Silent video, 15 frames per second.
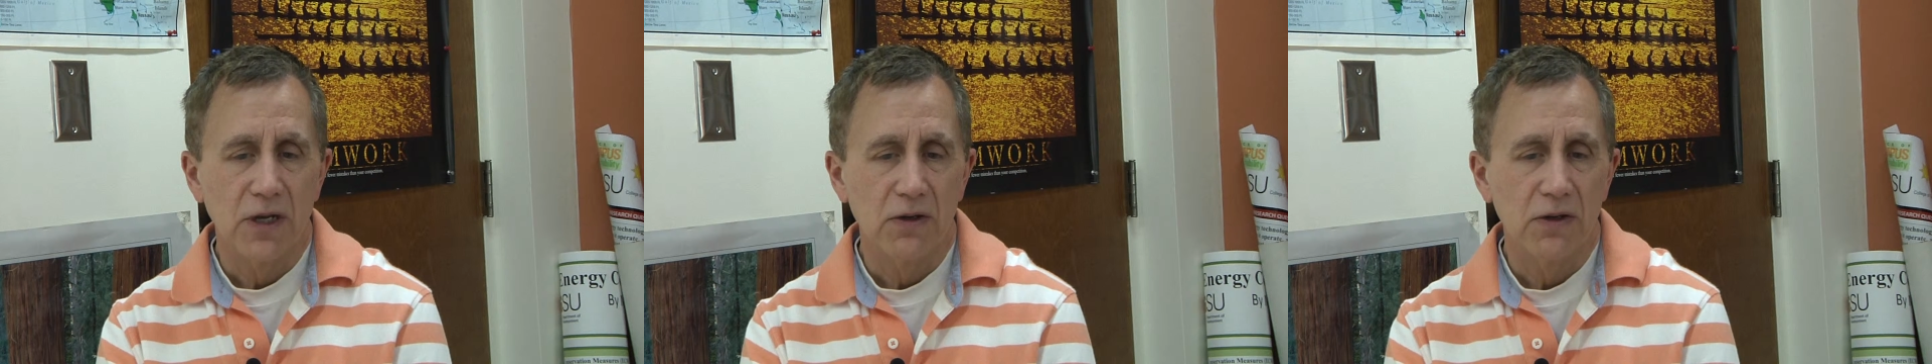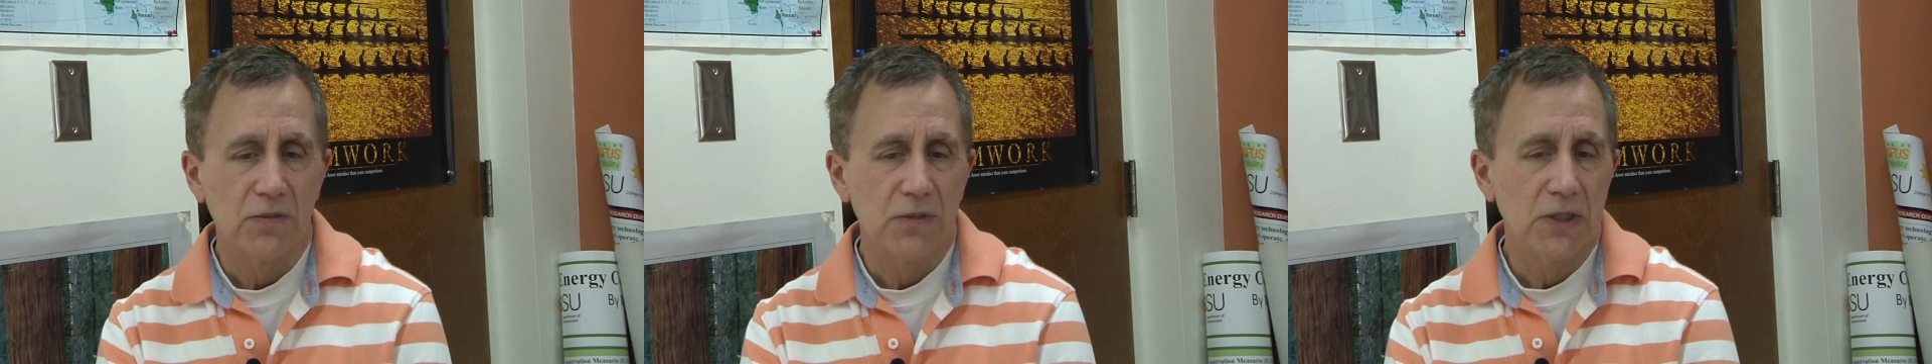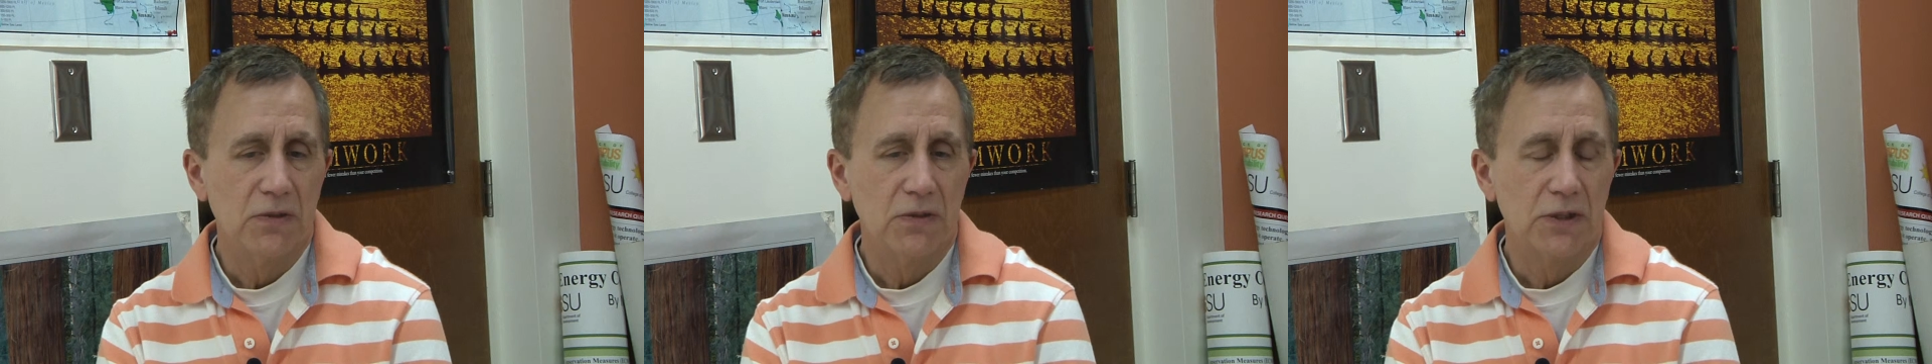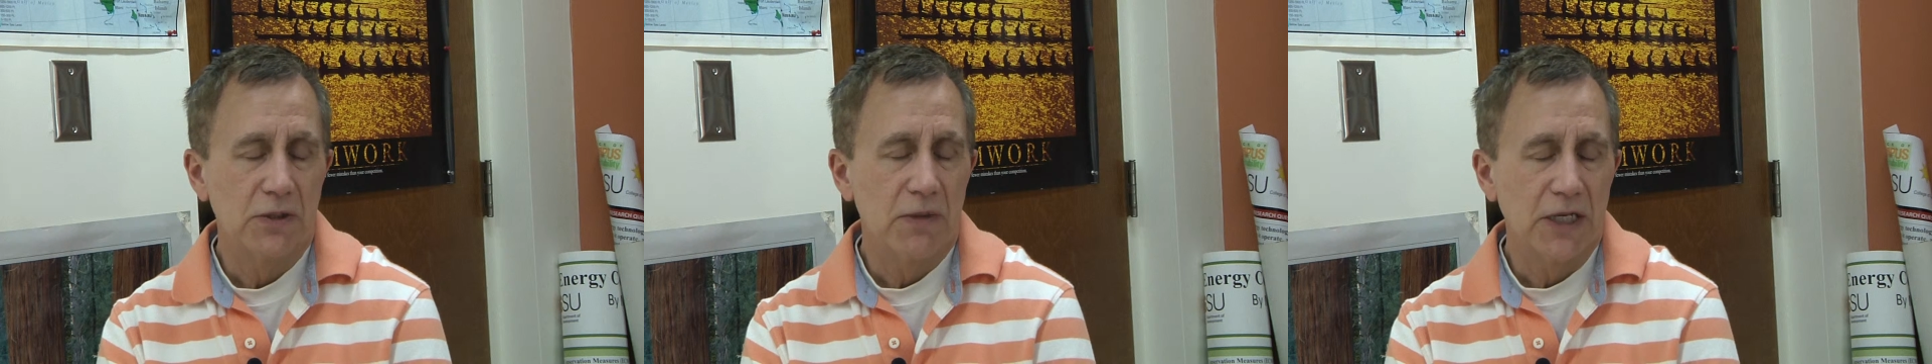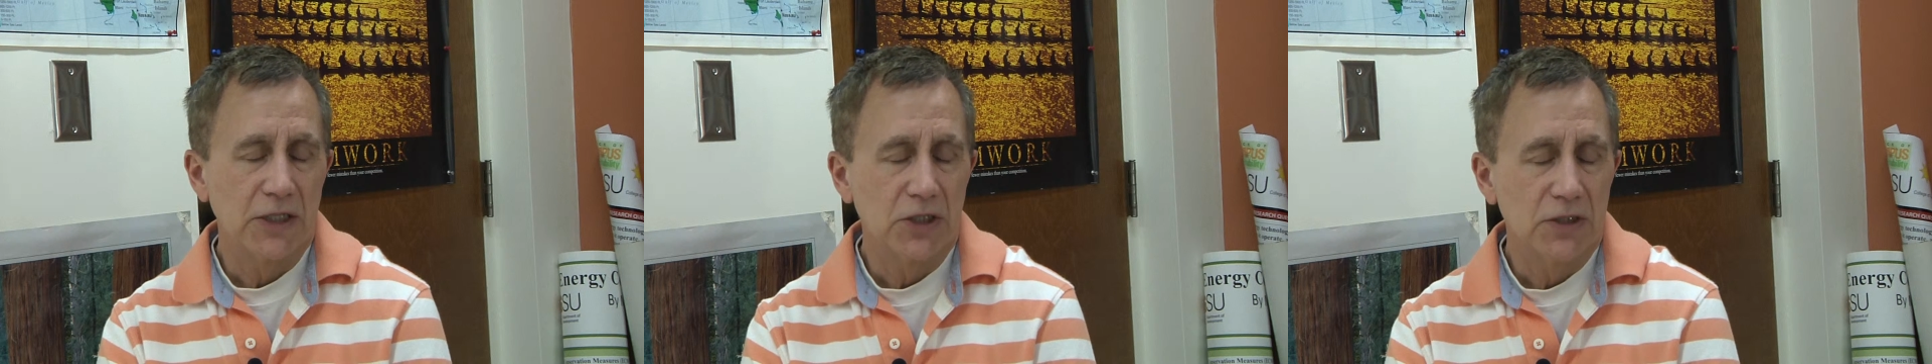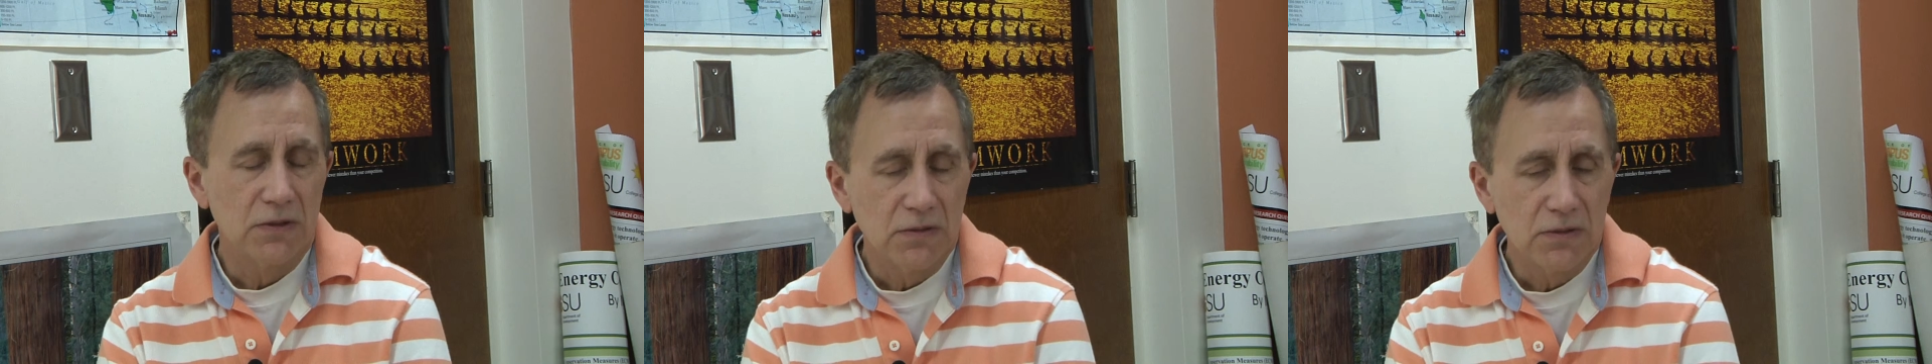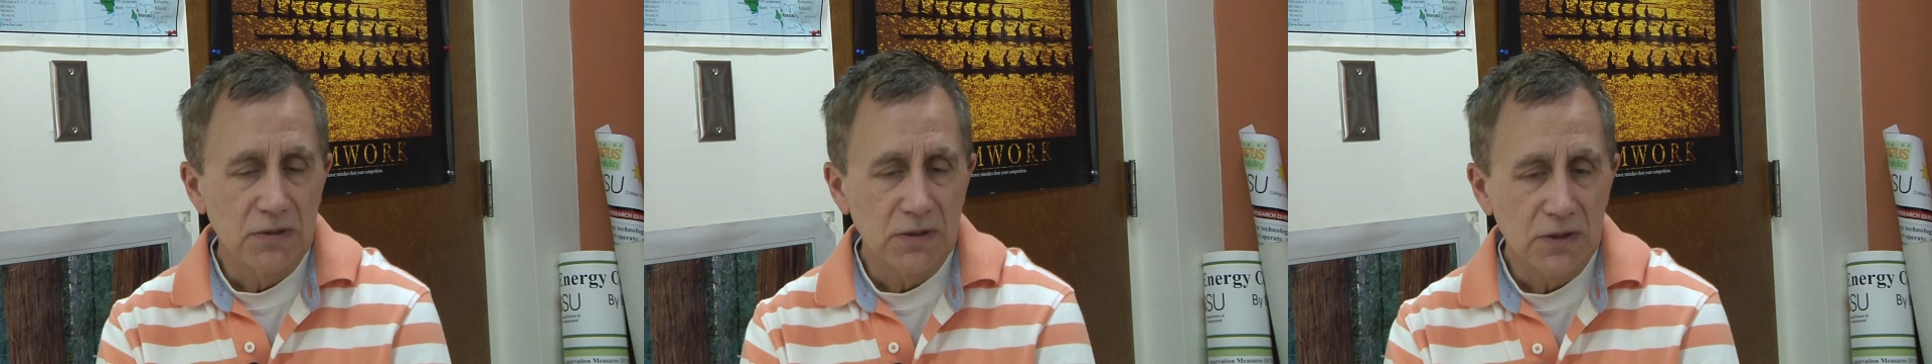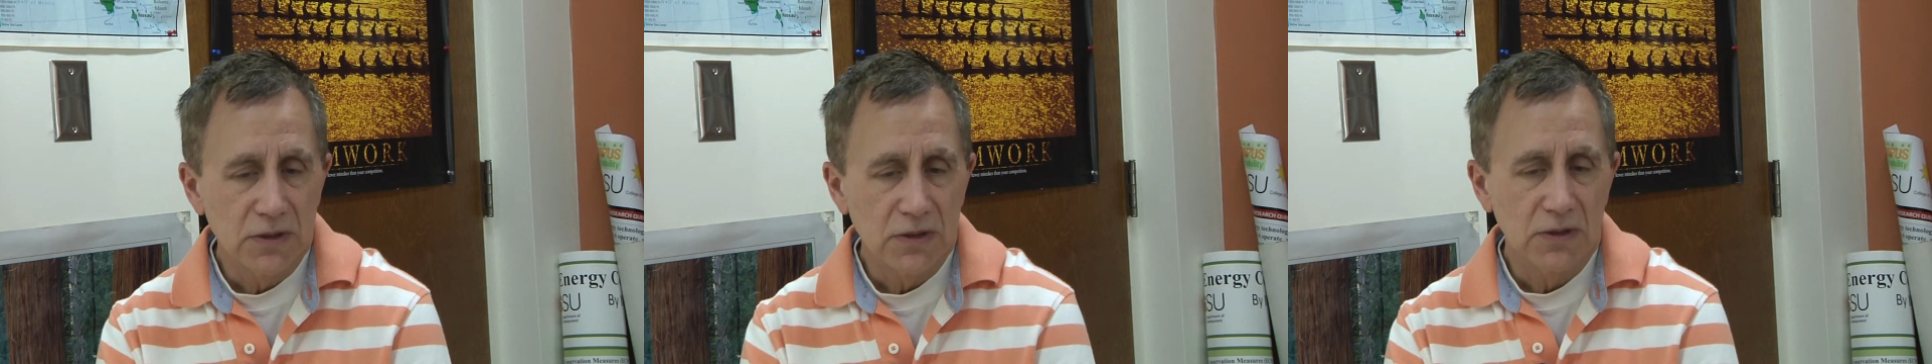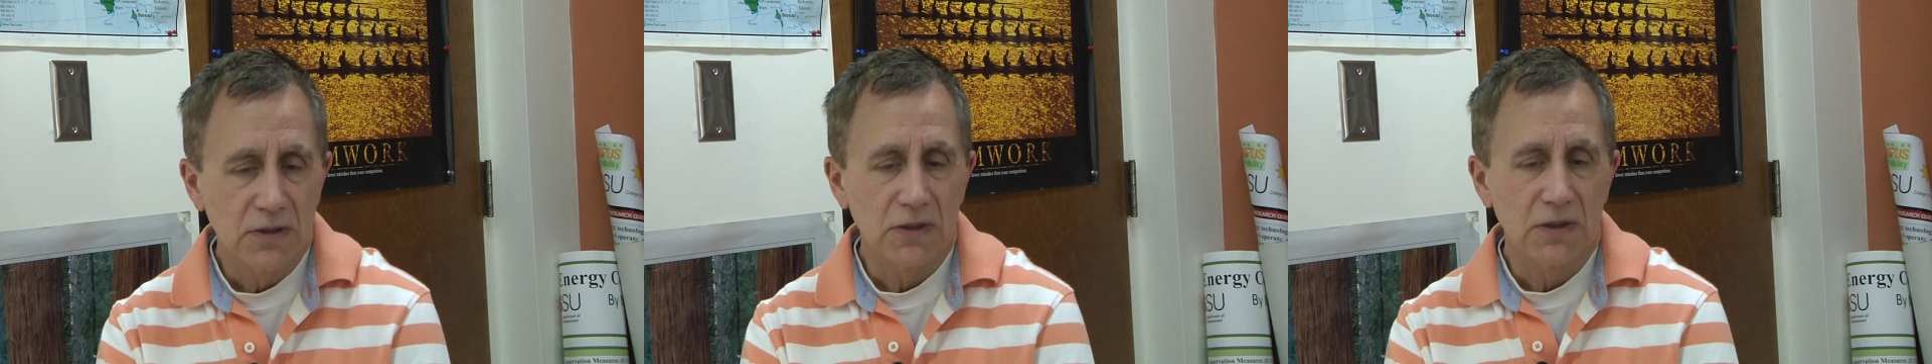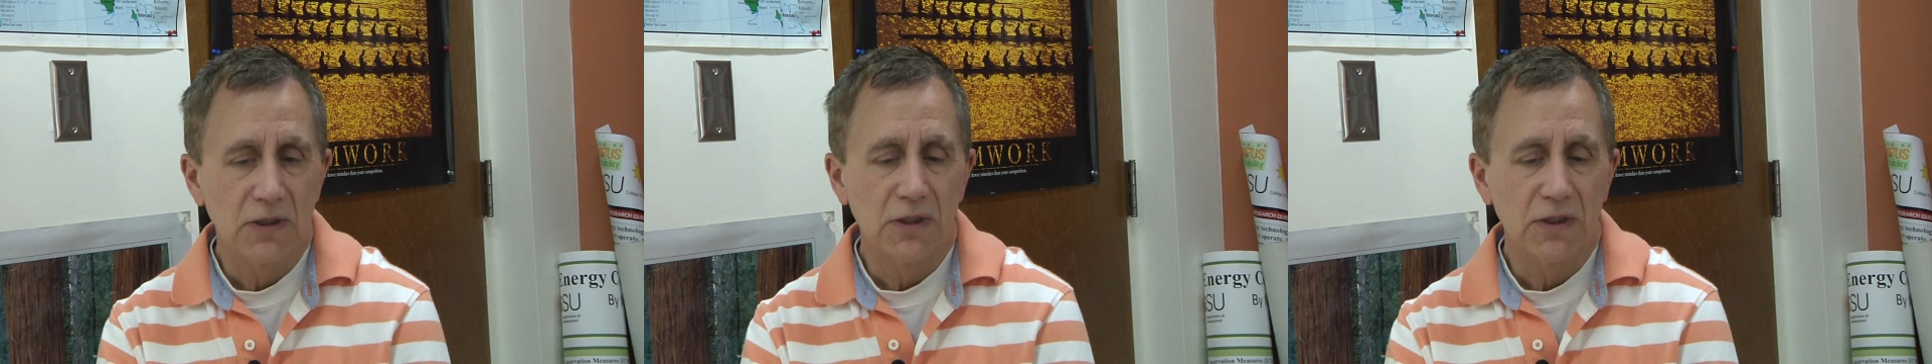could be used by students